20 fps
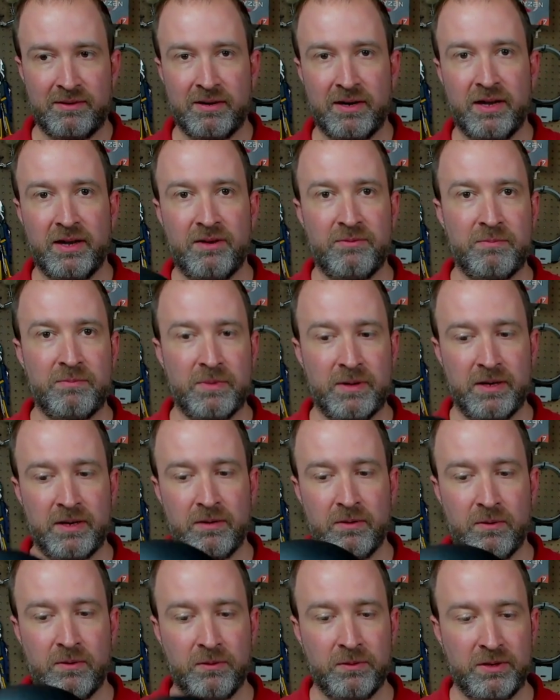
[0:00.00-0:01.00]
I have my
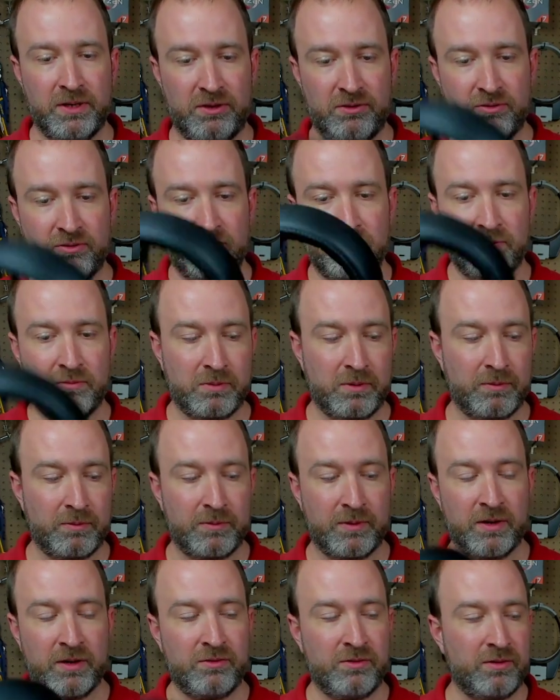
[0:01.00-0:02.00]
old
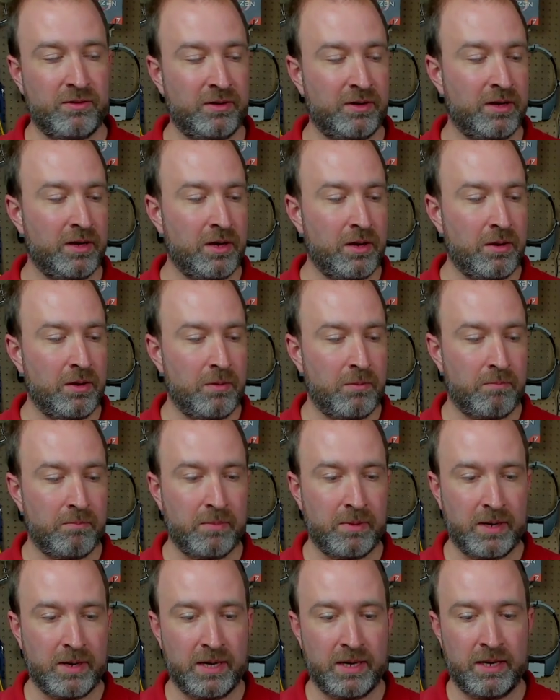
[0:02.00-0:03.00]
H2100,
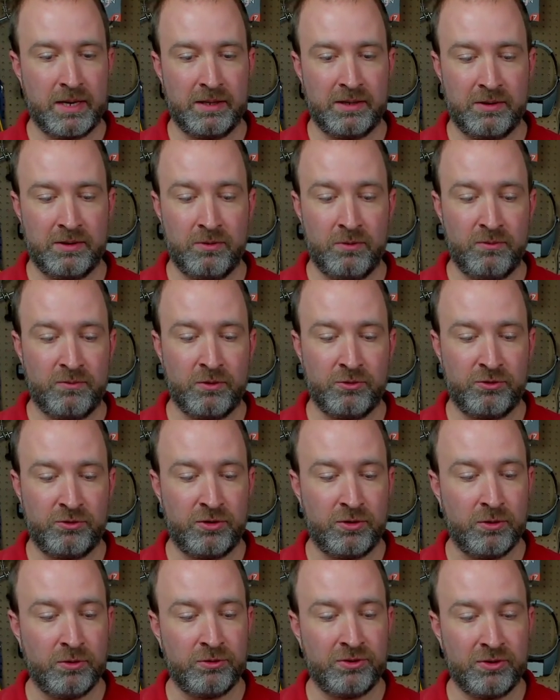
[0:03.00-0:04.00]
the new
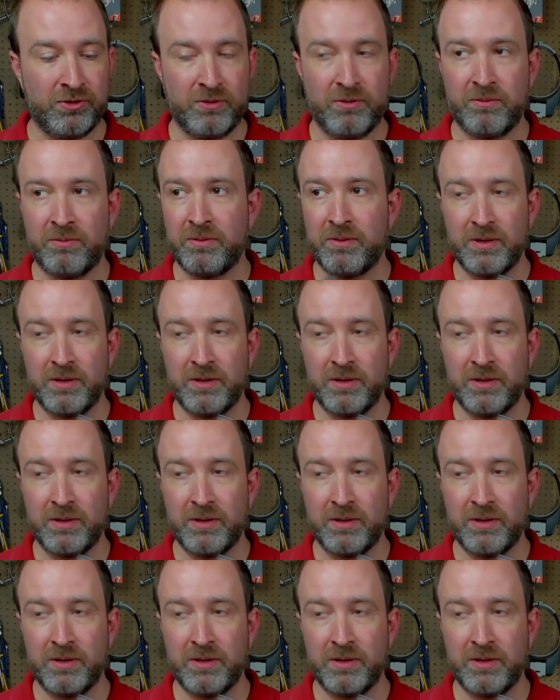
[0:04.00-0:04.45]
Virtuoso,